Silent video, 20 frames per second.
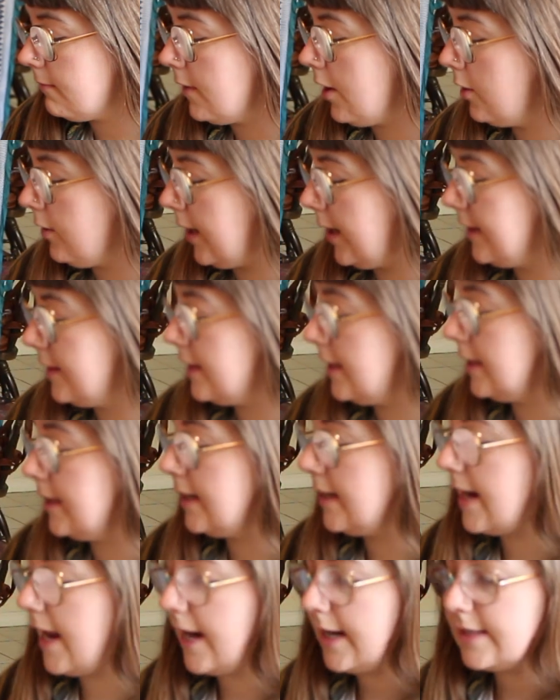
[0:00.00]
Okay, the
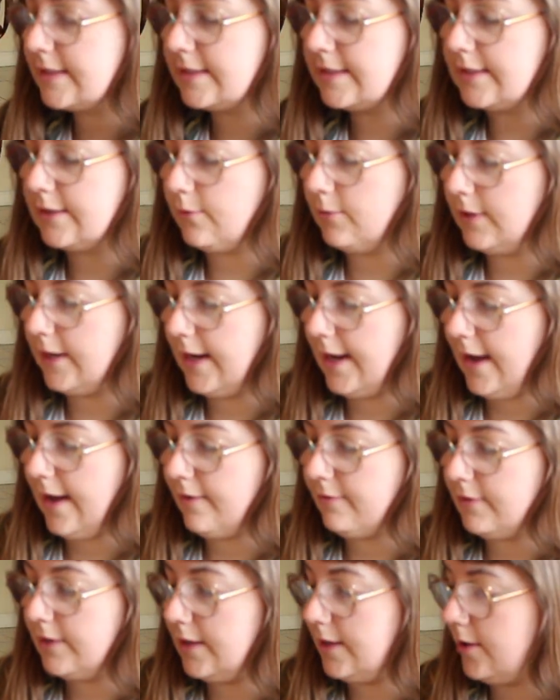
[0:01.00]
next one I
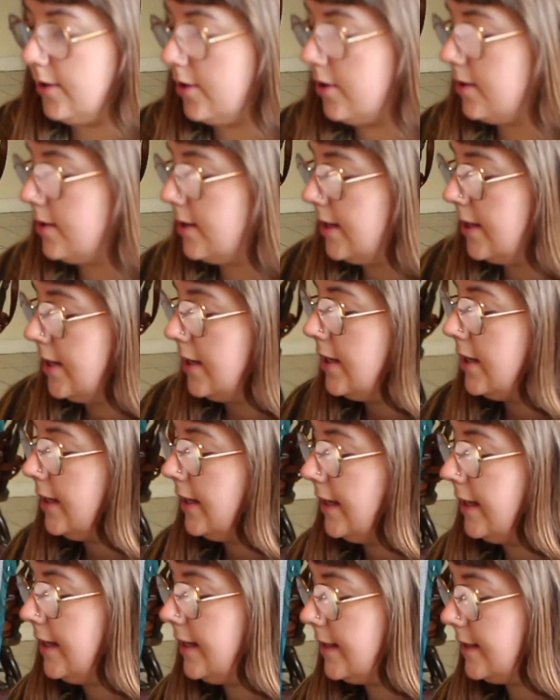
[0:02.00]
have in here
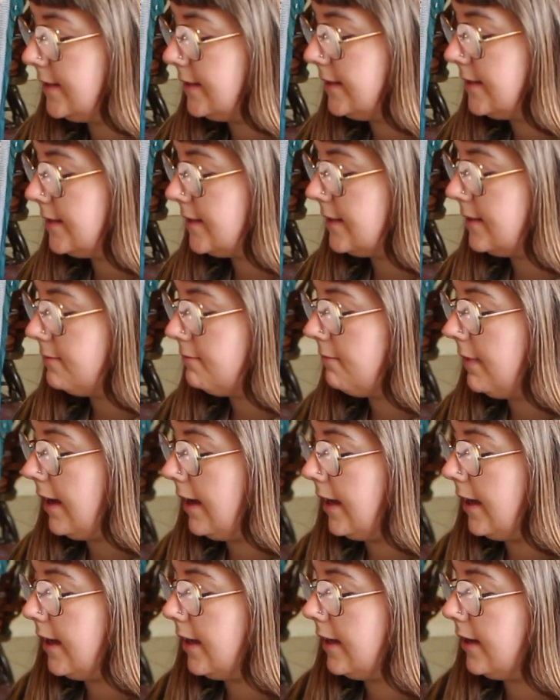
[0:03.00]
is
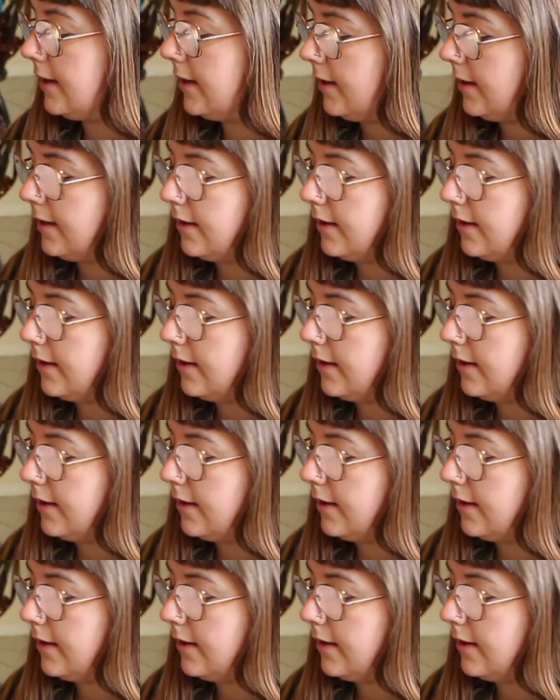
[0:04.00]
my